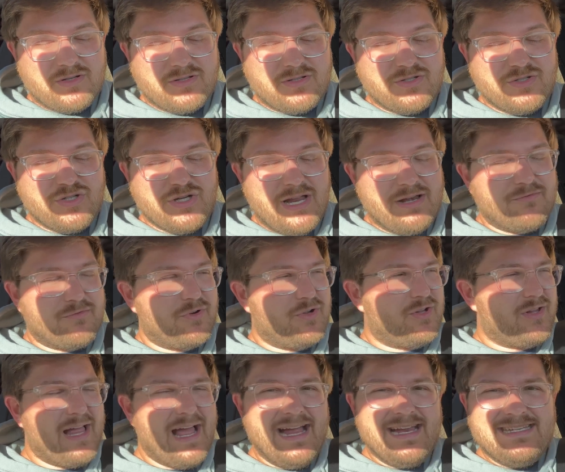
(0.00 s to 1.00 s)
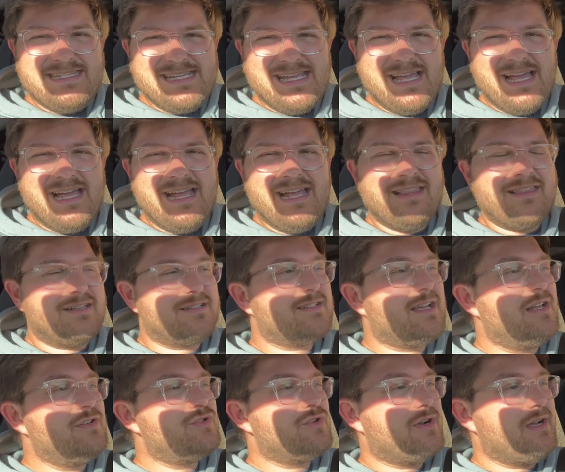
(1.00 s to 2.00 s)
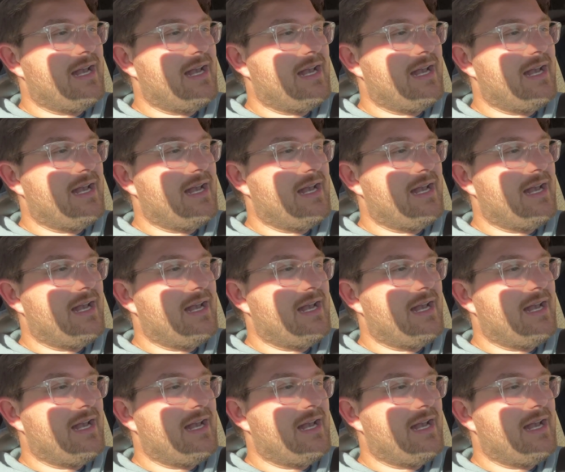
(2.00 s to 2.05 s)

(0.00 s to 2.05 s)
general idea in the Tundra.